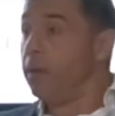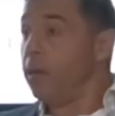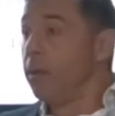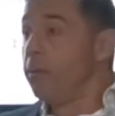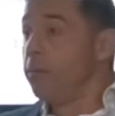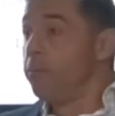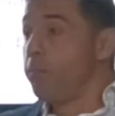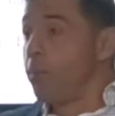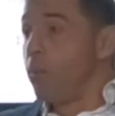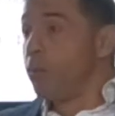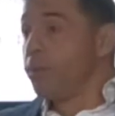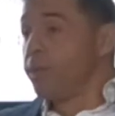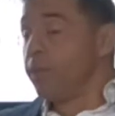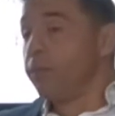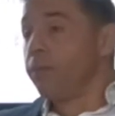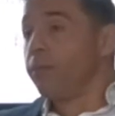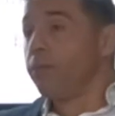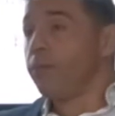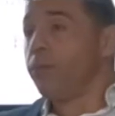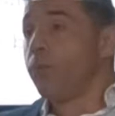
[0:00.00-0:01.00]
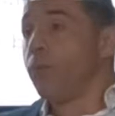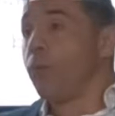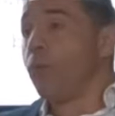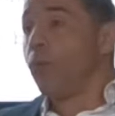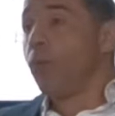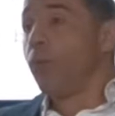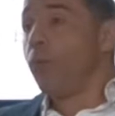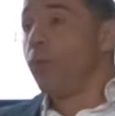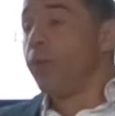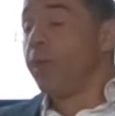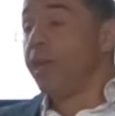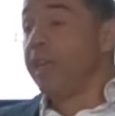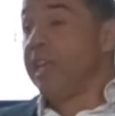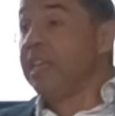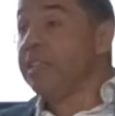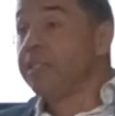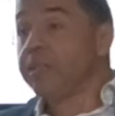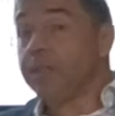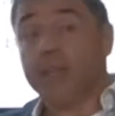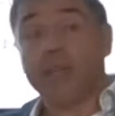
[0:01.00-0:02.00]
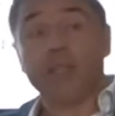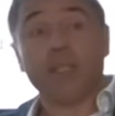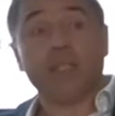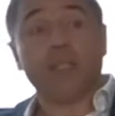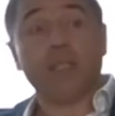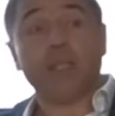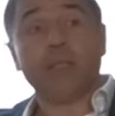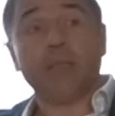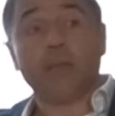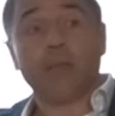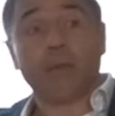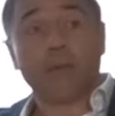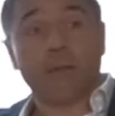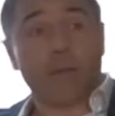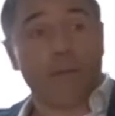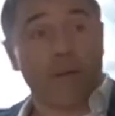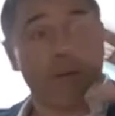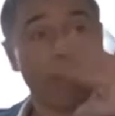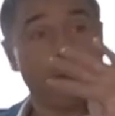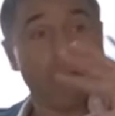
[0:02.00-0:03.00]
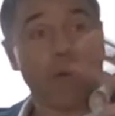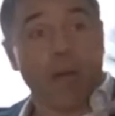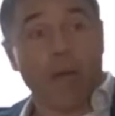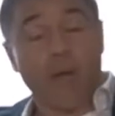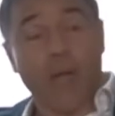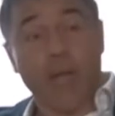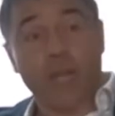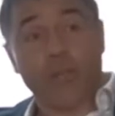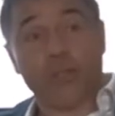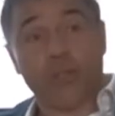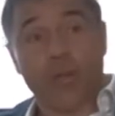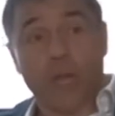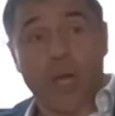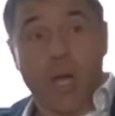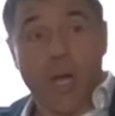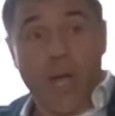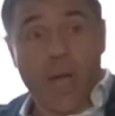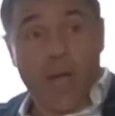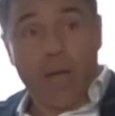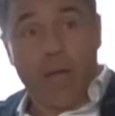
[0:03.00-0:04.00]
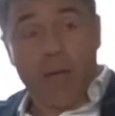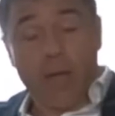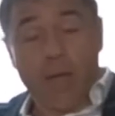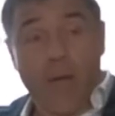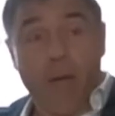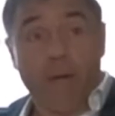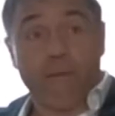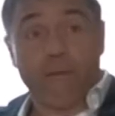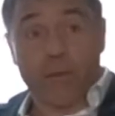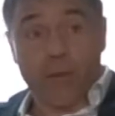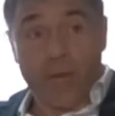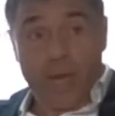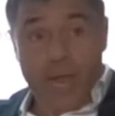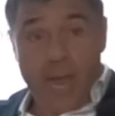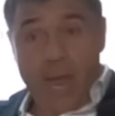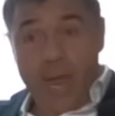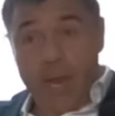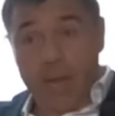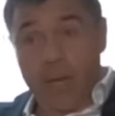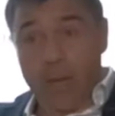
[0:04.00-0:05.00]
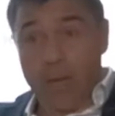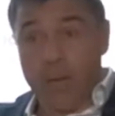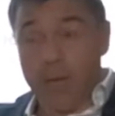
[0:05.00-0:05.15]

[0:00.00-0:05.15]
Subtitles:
important for the East Indies, Asia, Africa, and